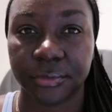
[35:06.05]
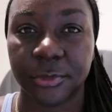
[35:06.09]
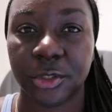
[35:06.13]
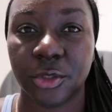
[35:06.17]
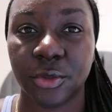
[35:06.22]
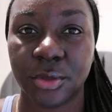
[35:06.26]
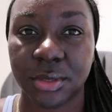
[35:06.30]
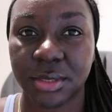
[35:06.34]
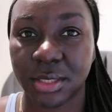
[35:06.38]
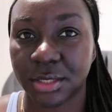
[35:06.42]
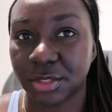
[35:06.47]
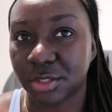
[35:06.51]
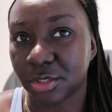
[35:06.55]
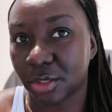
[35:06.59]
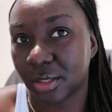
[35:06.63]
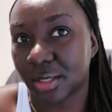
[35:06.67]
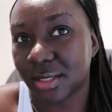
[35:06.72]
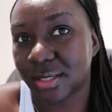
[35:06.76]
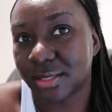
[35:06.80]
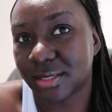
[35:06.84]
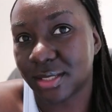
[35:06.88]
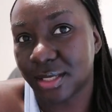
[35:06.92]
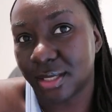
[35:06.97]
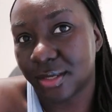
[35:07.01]
oh it's like
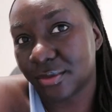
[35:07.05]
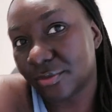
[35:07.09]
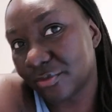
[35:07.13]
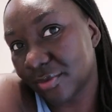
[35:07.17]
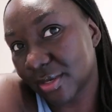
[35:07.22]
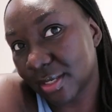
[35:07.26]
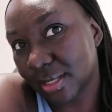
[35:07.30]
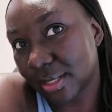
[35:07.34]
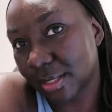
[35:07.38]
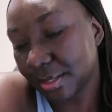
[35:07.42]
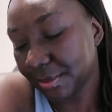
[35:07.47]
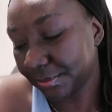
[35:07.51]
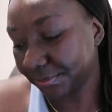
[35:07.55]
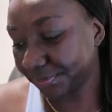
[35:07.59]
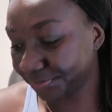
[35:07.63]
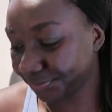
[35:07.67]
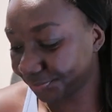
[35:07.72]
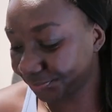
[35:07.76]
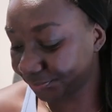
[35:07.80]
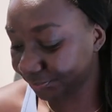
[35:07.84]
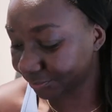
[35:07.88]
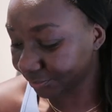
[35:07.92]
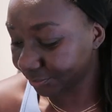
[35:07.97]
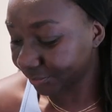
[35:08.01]
chocolatey and really
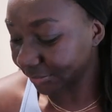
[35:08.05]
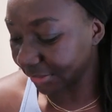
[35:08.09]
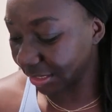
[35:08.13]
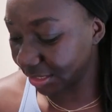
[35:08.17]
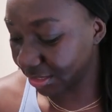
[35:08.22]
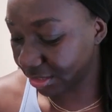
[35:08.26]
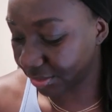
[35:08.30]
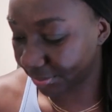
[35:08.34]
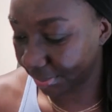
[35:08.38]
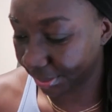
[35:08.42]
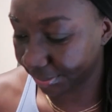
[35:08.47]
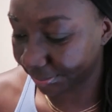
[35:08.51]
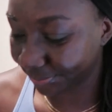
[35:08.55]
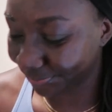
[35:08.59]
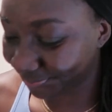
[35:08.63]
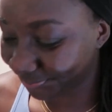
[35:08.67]
intimate